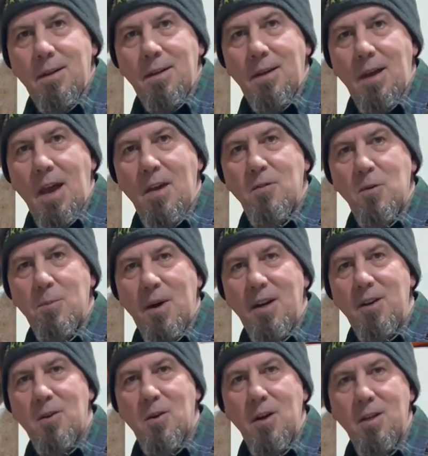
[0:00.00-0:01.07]
Hey
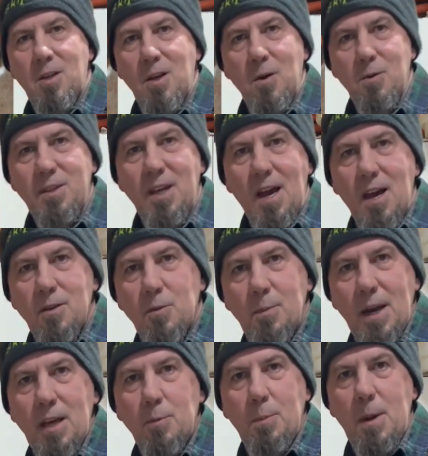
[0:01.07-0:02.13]
everybody, Chris here with the Houndsman
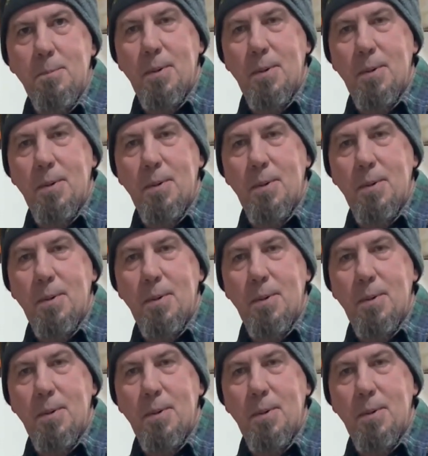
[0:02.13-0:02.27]
XP